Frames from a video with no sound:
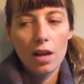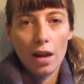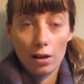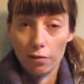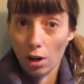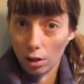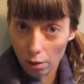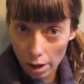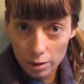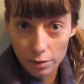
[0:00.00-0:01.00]
and you've got
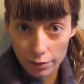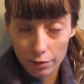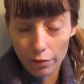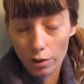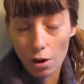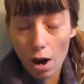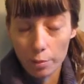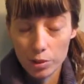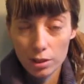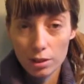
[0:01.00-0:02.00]
lots of different
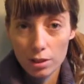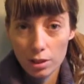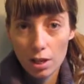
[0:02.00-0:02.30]
options.